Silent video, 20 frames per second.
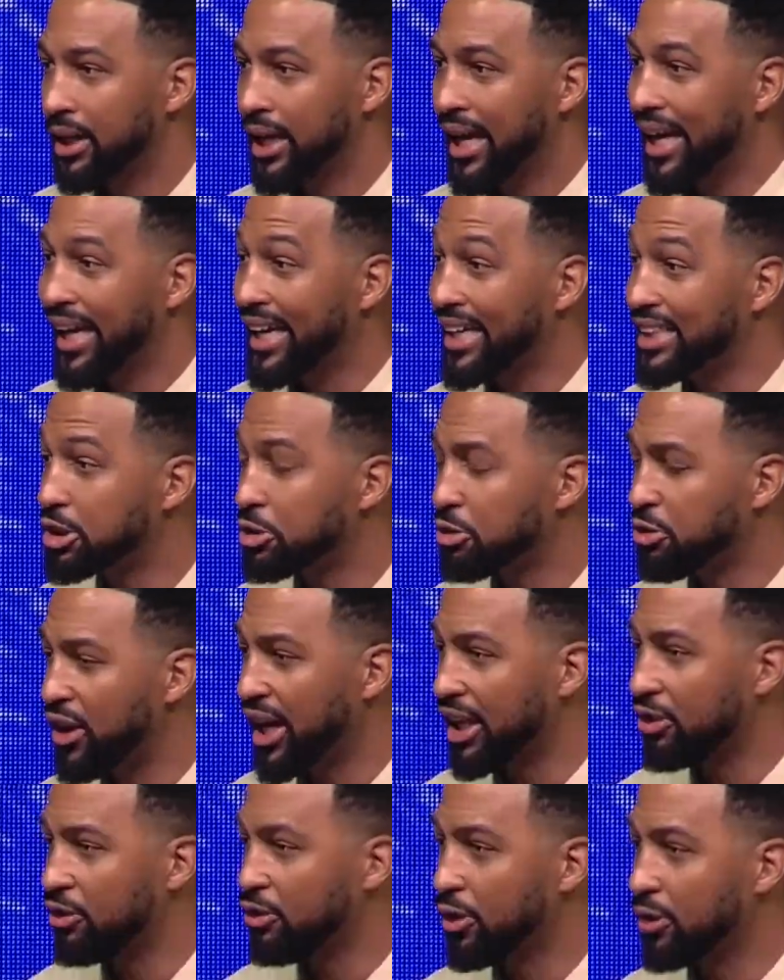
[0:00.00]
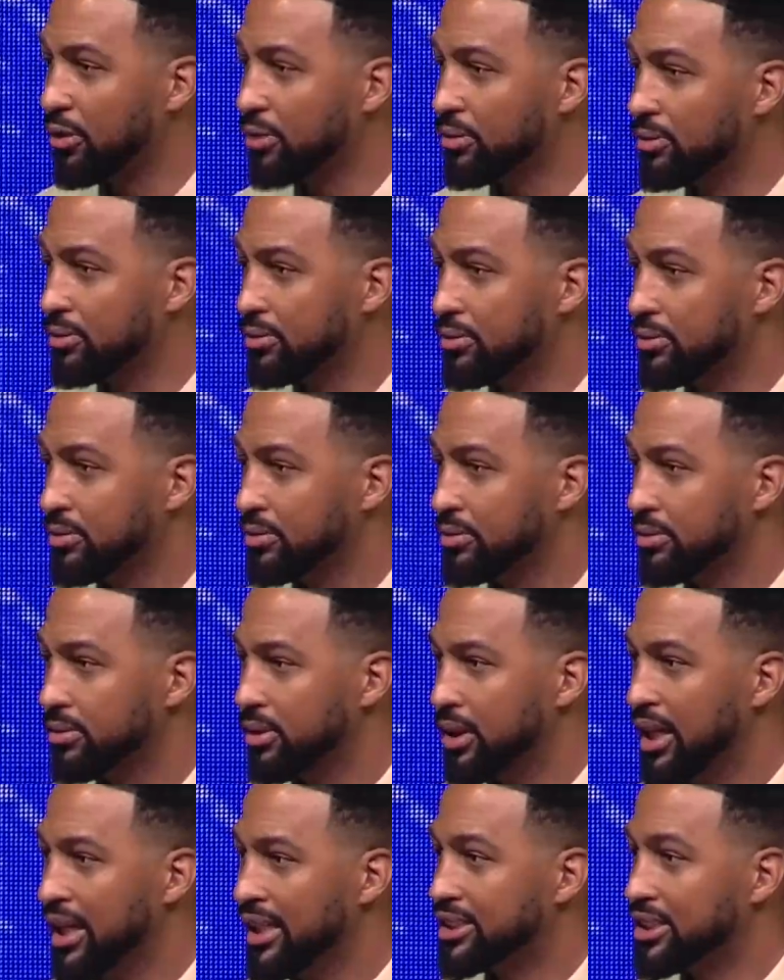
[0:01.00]
He's faithful.
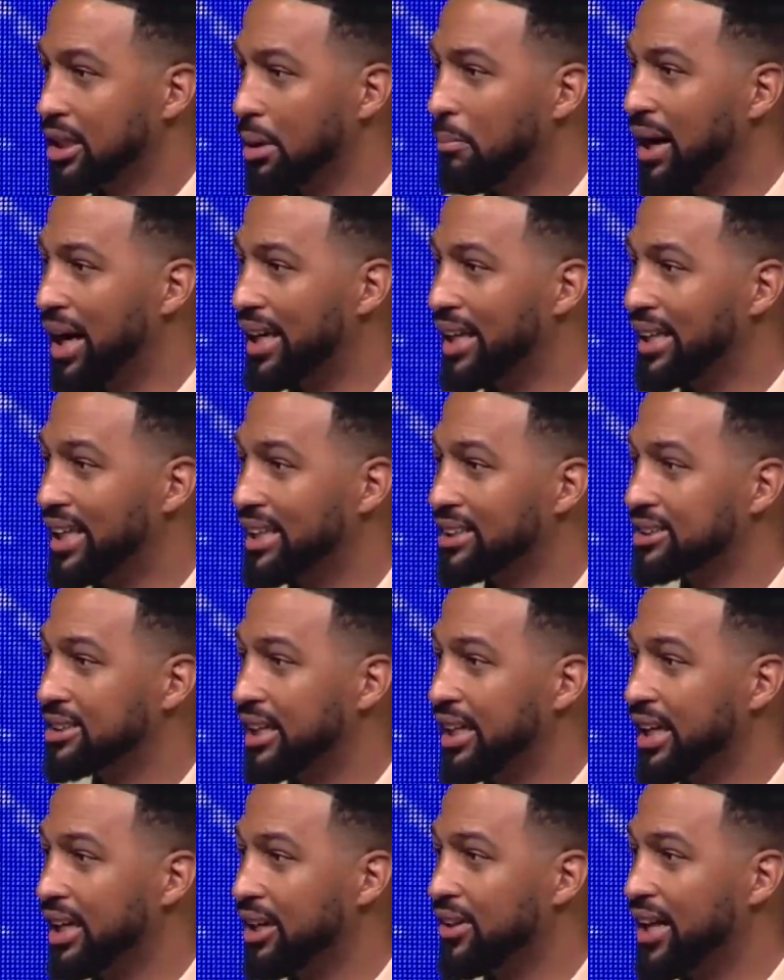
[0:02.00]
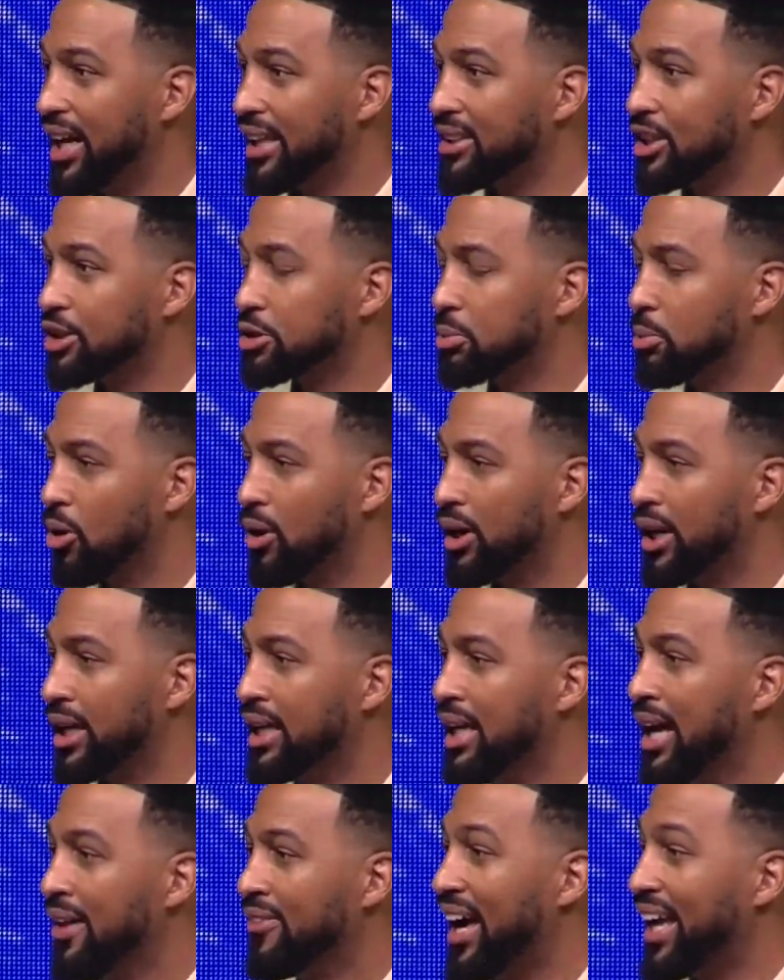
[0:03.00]
Somebody needs to hear that this morning,
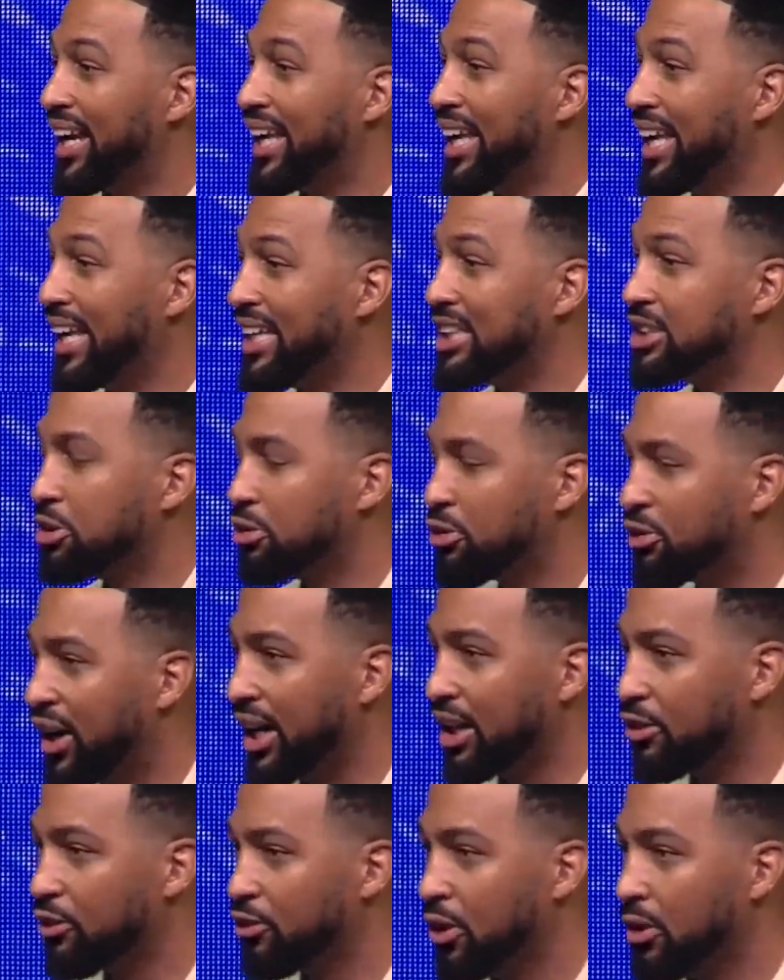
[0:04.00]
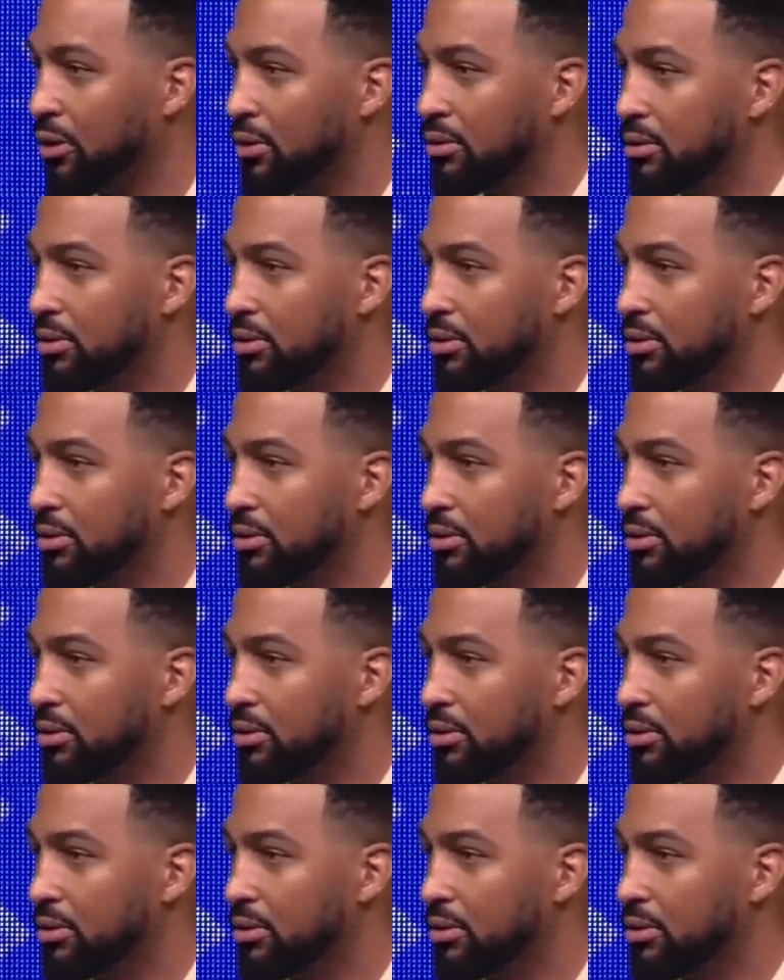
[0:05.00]
that he's faithful.